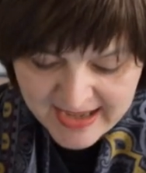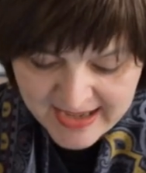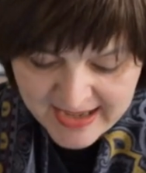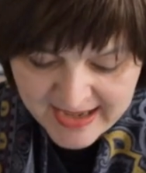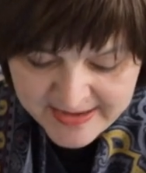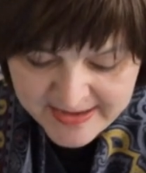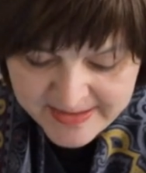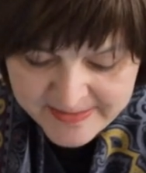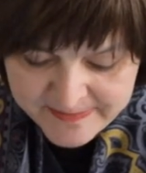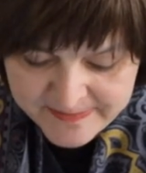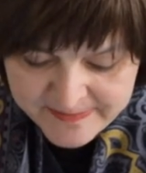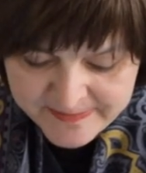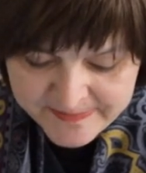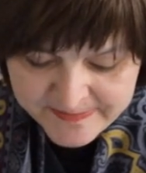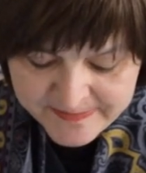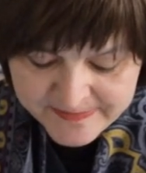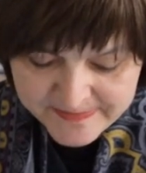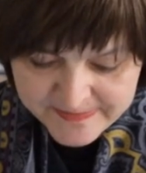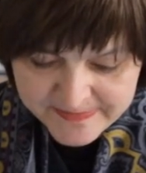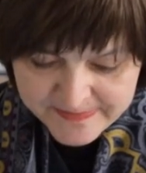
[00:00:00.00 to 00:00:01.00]

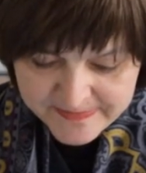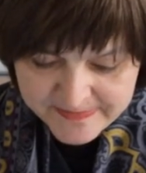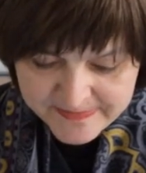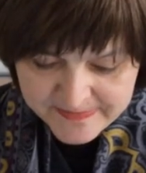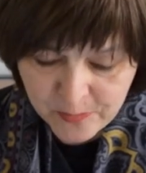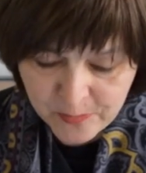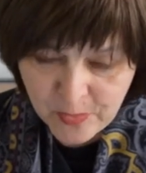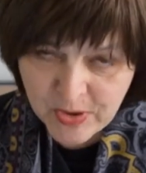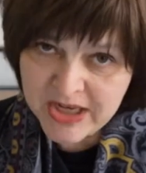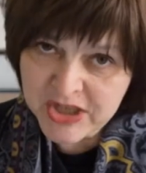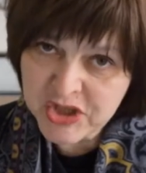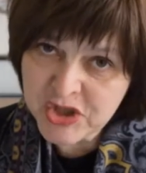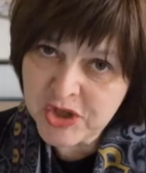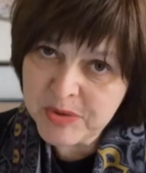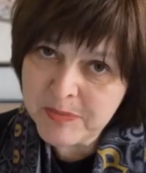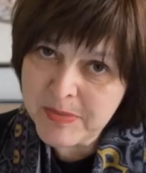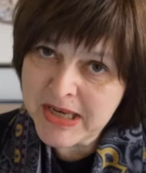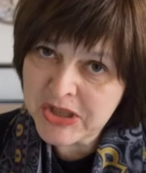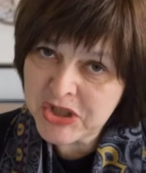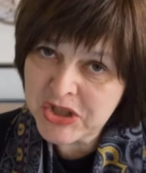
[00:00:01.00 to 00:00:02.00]
Um, what I
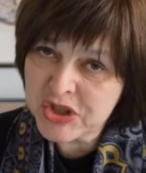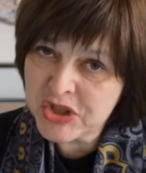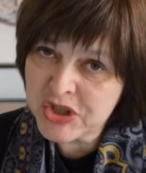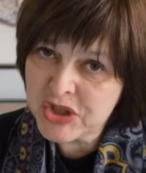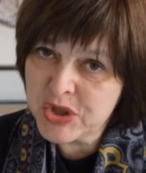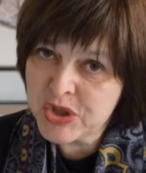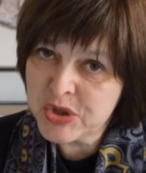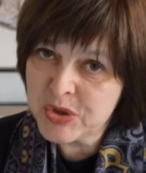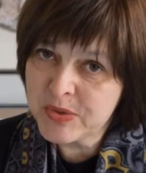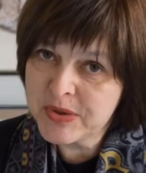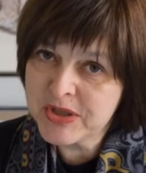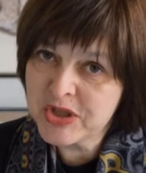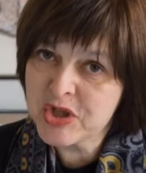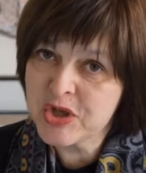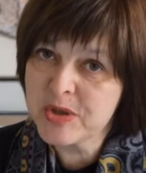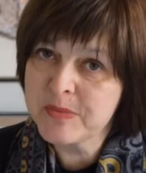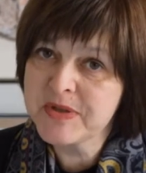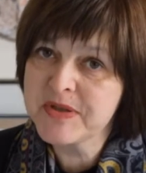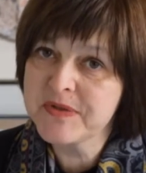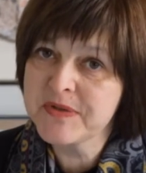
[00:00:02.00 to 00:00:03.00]
should mention too in
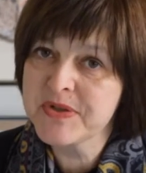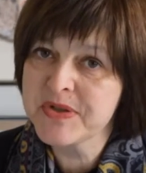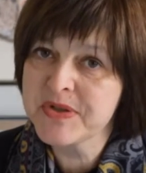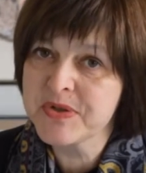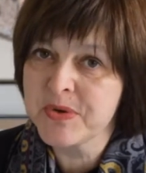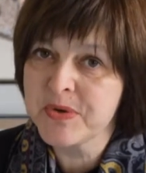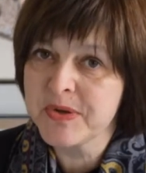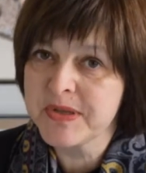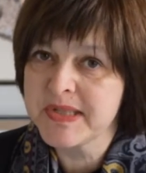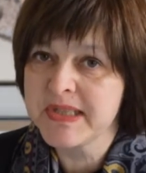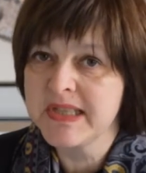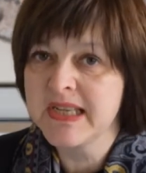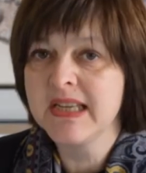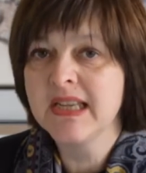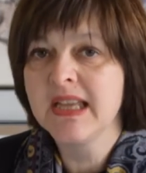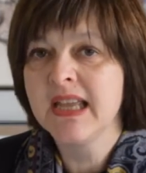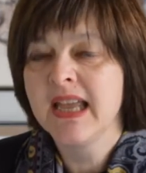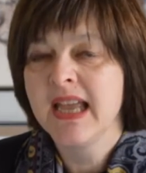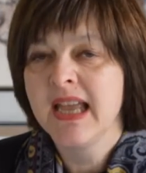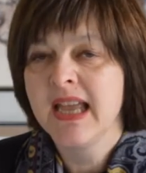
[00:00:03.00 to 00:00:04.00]
terms of
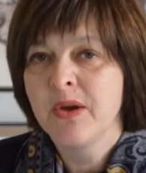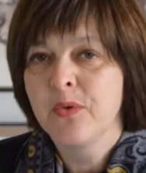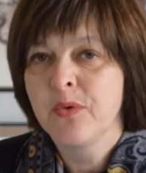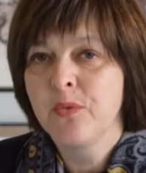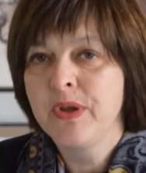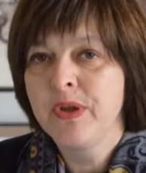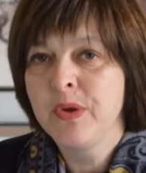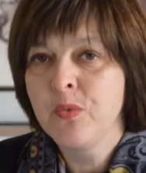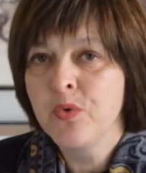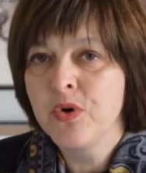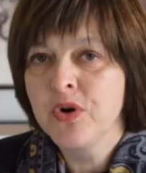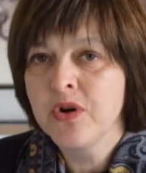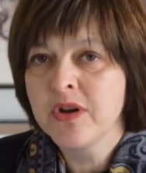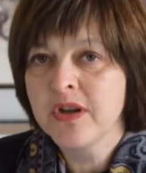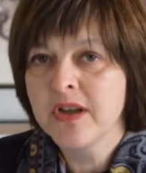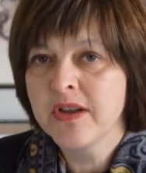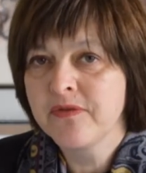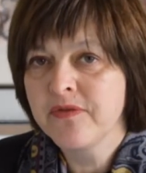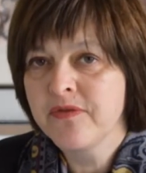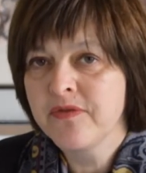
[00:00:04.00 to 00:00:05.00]
sourcing, we
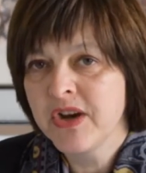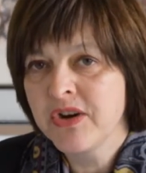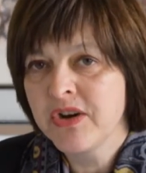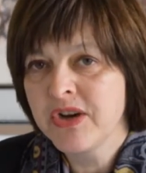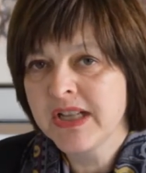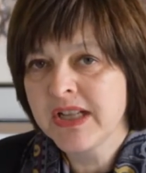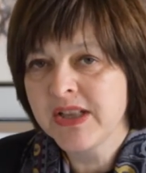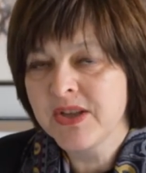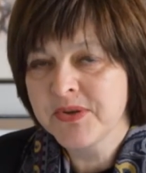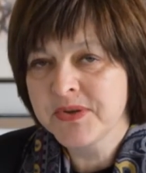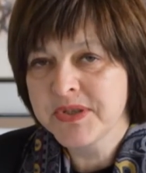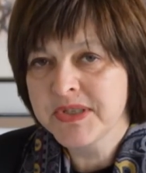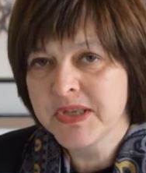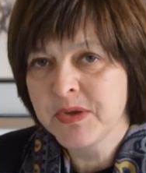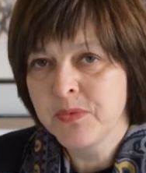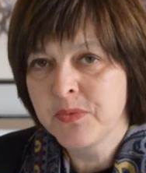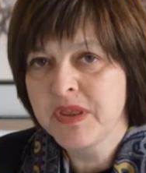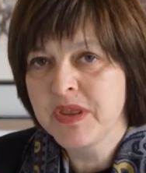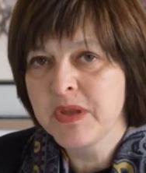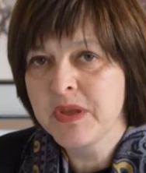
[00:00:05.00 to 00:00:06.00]
work very
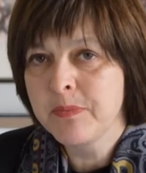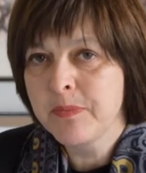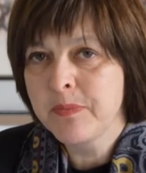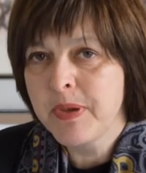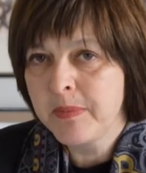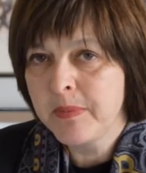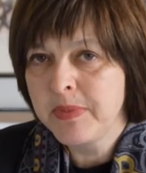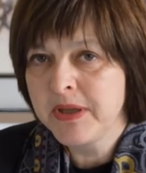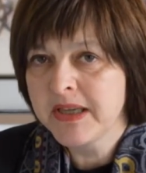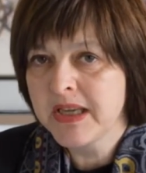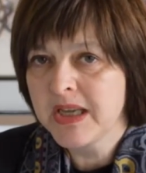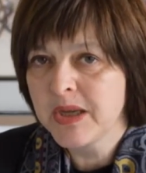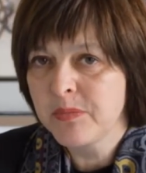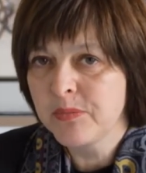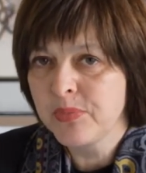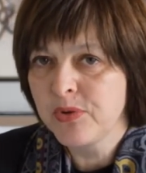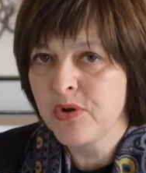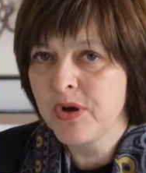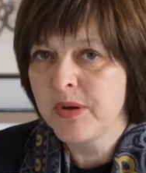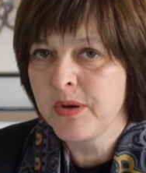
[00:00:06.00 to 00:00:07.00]
closely with the public
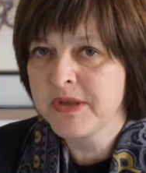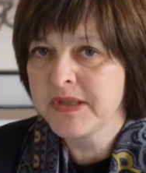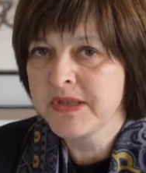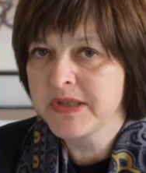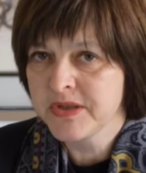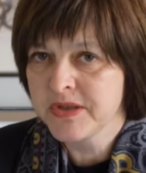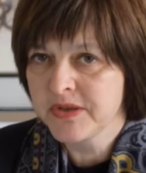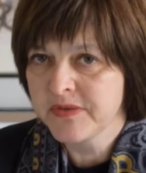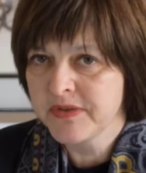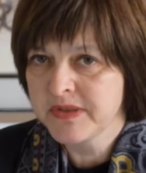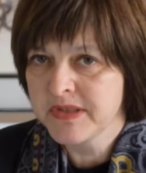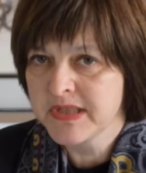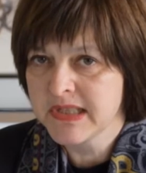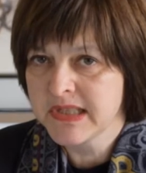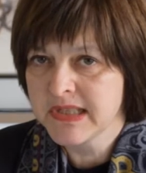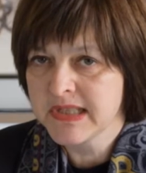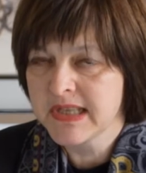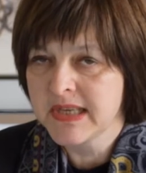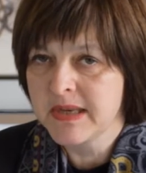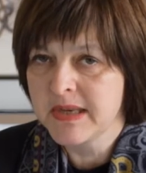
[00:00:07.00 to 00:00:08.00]
employment
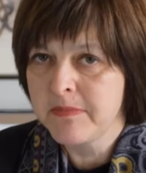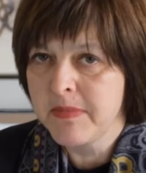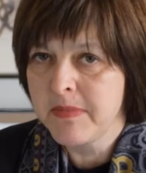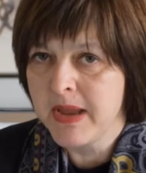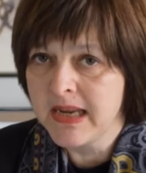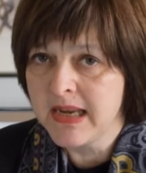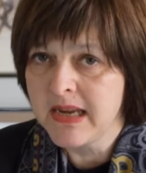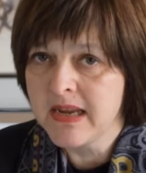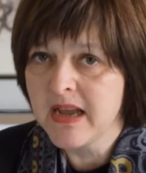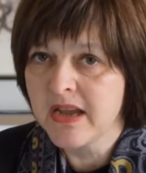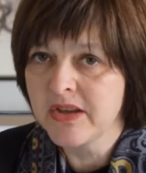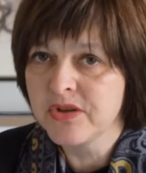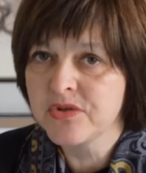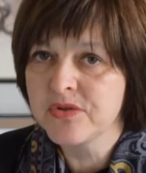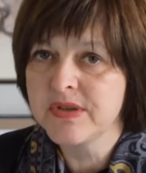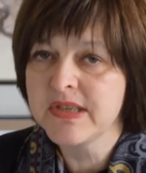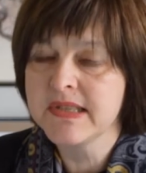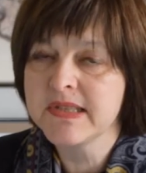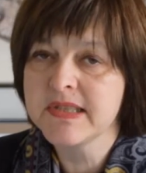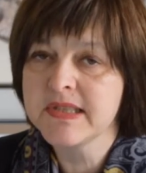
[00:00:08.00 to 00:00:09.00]
services in many
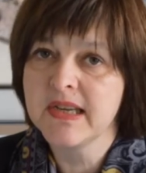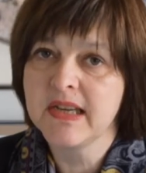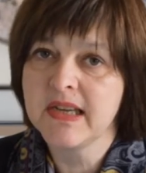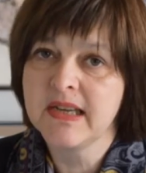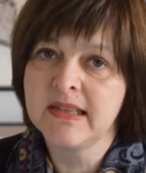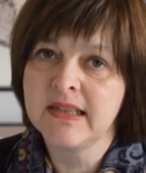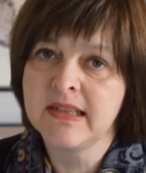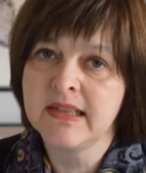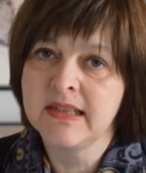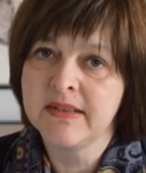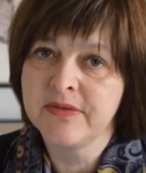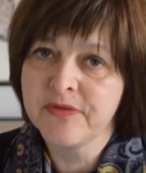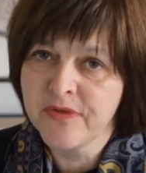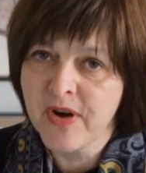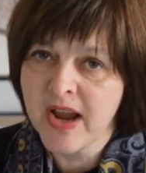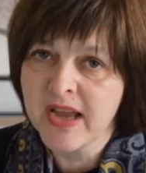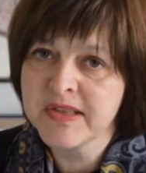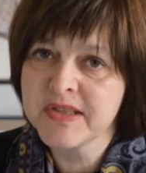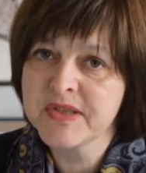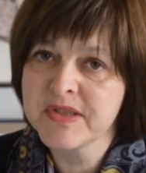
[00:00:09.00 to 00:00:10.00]
countries. Uh,
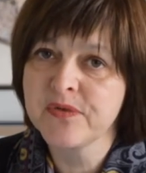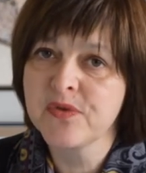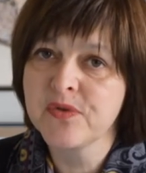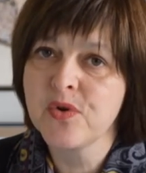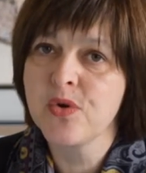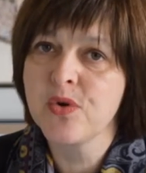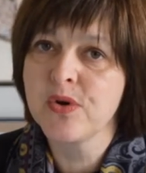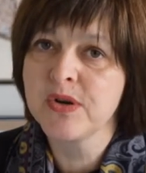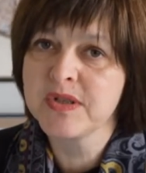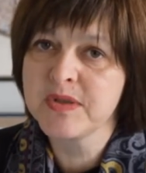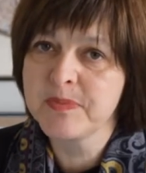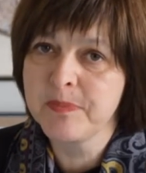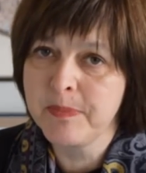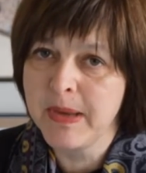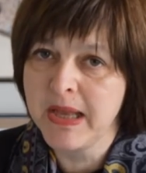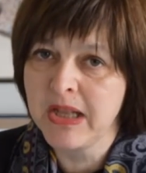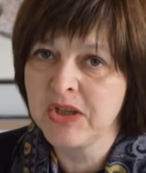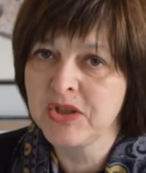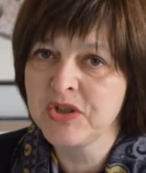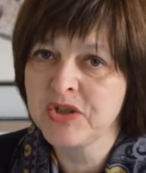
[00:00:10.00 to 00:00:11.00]
France, of course,
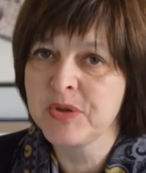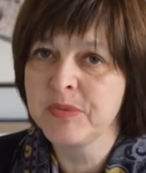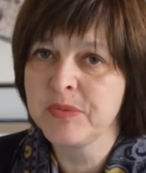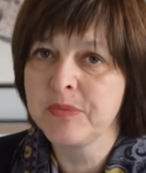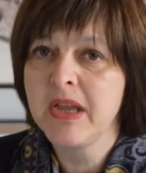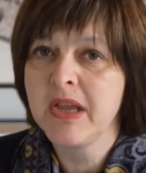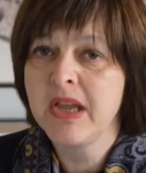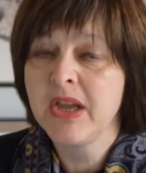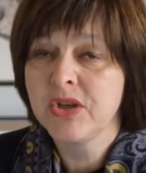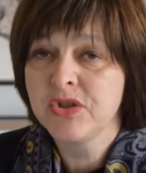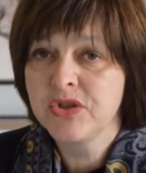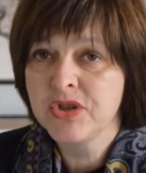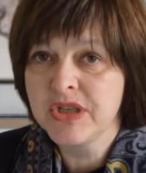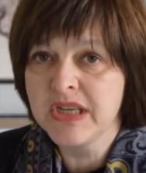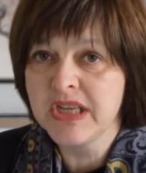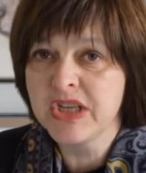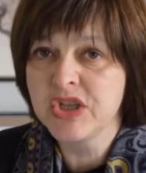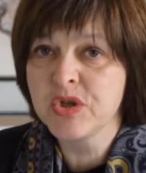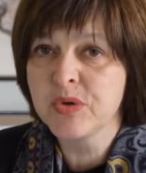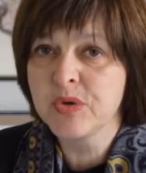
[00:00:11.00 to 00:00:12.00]
Belgium,
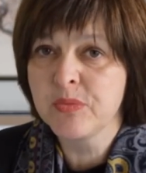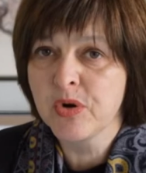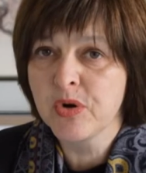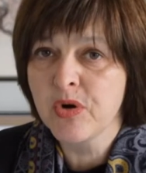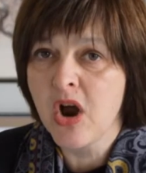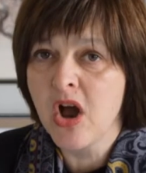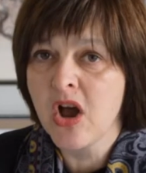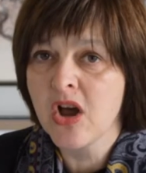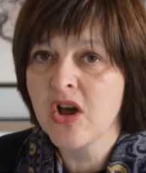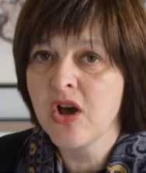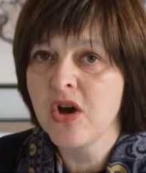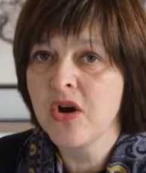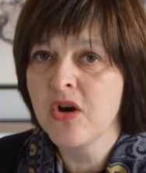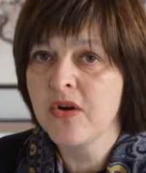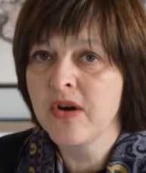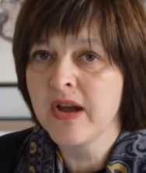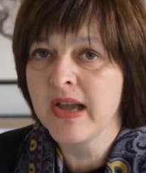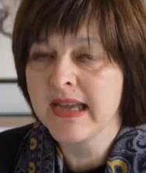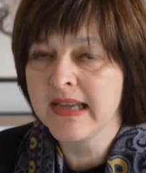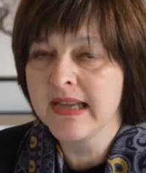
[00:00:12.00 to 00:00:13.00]
Tunisia,
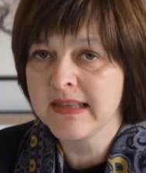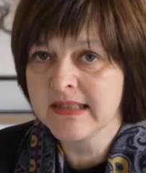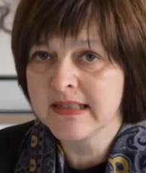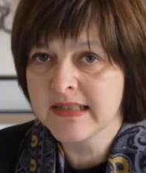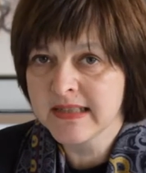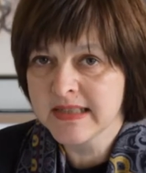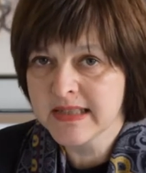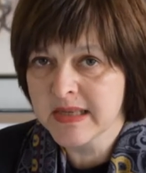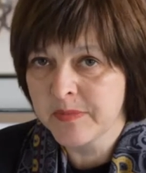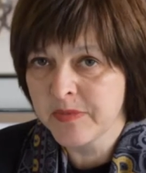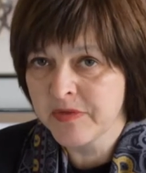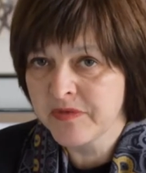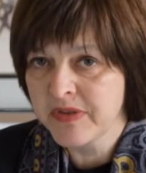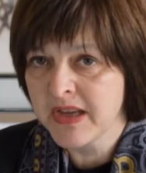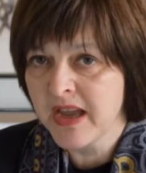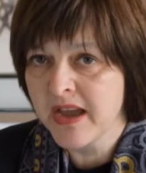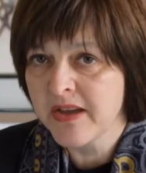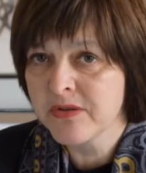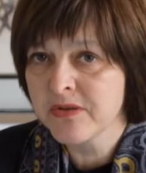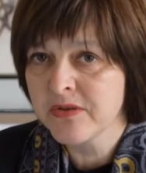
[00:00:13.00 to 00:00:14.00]
Morocco, and some of
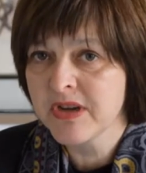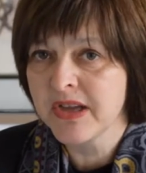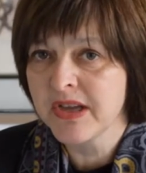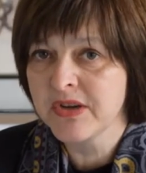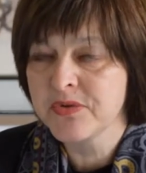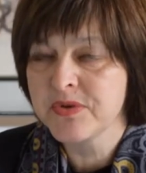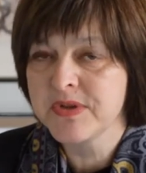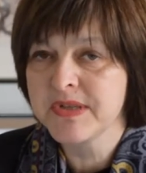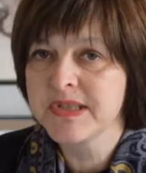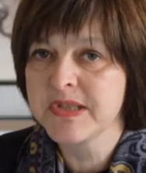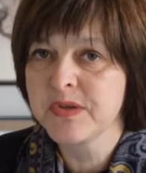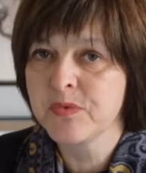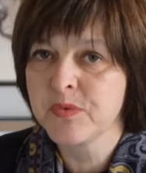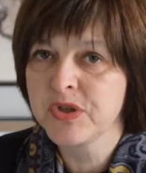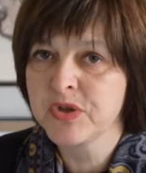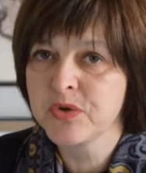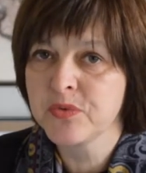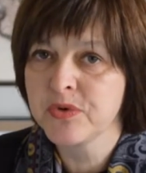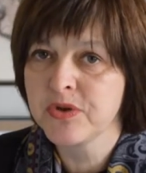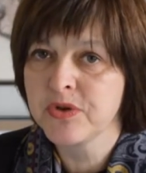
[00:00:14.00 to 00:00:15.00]
the other countries in
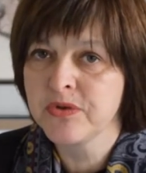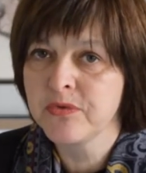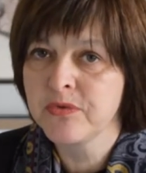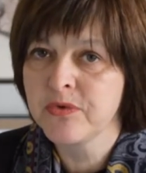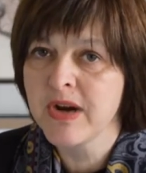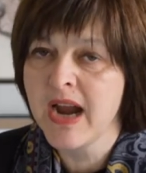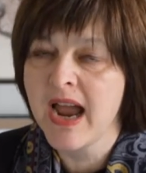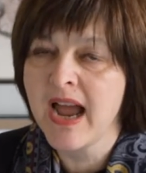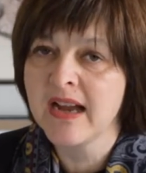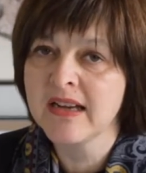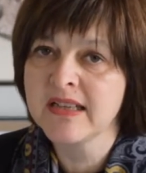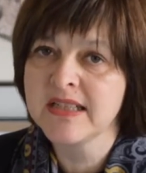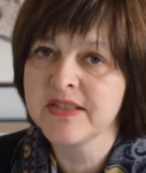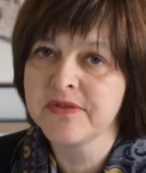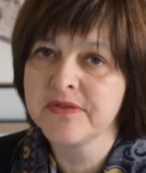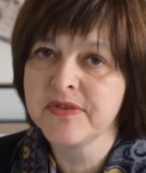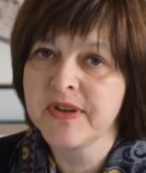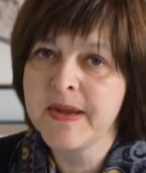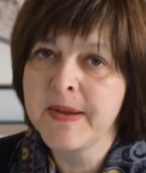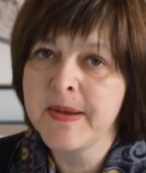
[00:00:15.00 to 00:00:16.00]
which we're, we're
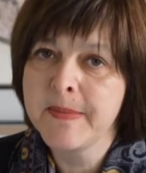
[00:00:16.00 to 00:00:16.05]
active.